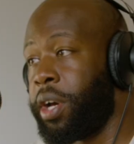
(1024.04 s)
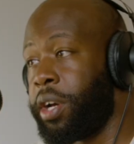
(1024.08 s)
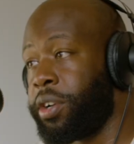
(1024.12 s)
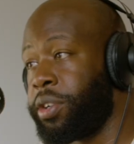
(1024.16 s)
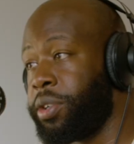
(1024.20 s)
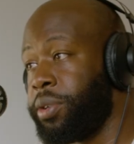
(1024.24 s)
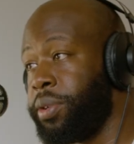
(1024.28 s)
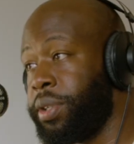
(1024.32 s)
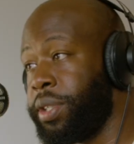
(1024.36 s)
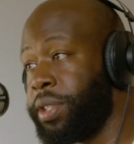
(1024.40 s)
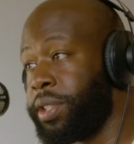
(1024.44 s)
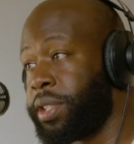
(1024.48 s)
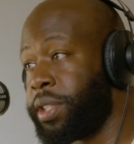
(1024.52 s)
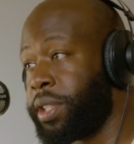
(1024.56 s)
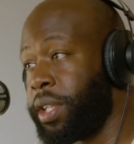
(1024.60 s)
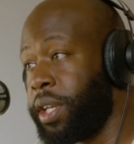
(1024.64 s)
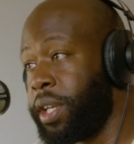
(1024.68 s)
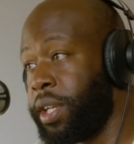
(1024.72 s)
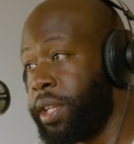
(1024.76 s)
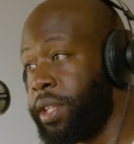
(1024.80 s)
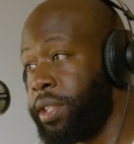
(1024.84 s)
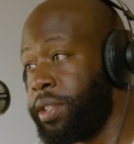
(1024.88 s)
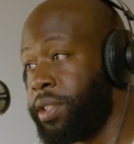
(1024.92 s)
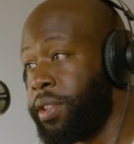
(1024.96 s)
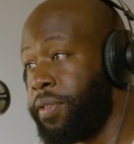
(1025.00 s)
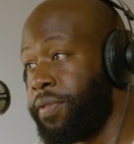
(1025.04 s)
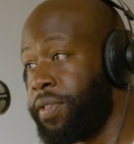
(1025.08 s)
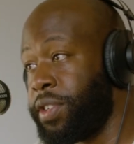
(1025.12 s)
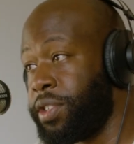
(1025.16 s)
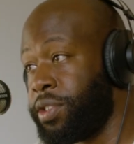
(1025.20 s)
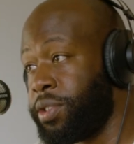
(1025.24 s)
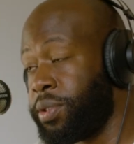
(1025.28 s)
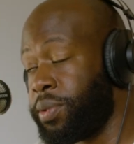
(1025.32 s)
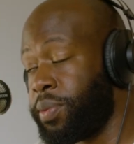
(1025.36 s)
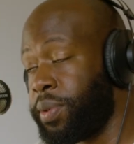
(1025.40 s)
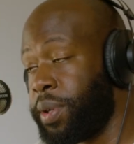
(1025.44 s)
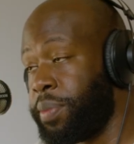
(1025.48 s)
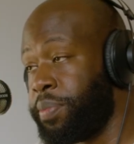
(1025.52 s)
argue his
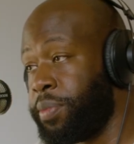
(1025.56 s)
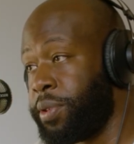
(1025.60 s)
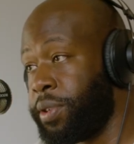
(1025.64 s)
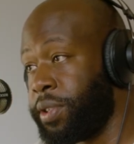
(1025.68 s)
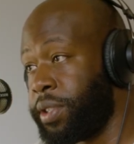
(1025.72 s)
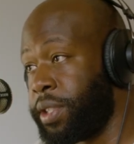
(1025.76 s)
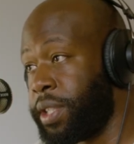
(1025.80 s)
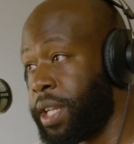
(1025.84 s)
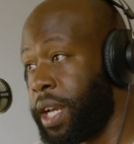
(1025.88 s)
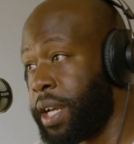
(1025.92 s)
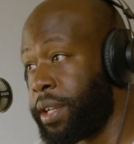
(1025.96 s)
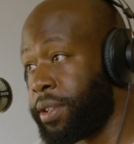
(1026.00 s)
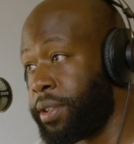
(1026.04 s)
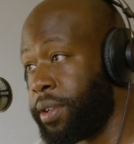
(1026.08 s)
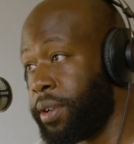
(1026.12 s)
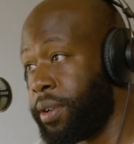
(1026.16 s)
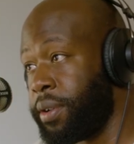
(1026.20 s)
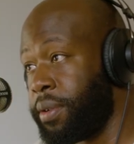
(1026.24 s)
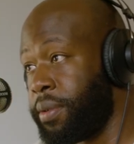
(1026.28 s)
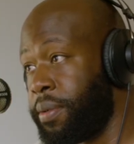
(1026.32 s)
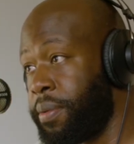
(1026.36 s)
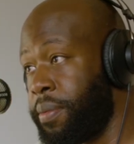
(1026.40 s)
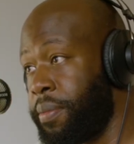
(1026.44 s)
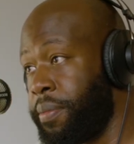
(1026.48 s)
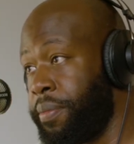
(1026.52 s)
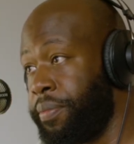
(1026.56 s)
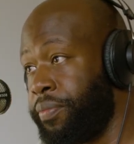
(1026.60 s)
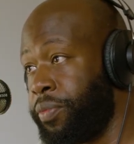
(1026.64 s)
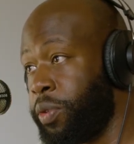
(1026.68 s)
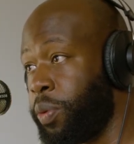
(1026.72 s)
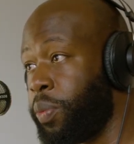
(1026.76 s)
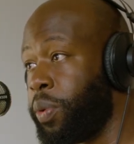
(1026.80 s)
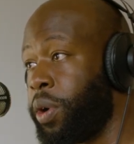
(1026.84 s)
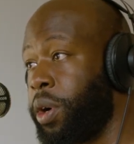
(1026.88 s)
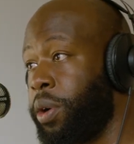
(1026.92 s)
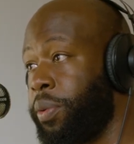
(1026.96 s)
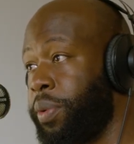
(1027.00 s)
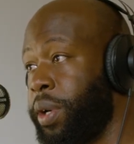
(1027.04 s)
divisions were more stacked though. The
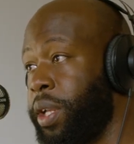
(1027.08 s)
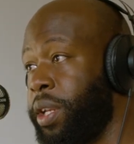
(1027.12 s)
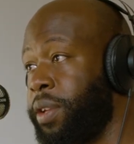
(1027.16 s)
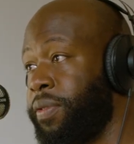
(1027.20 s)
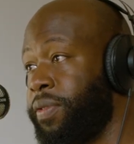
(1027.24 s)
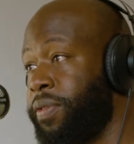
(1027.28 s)
welterweight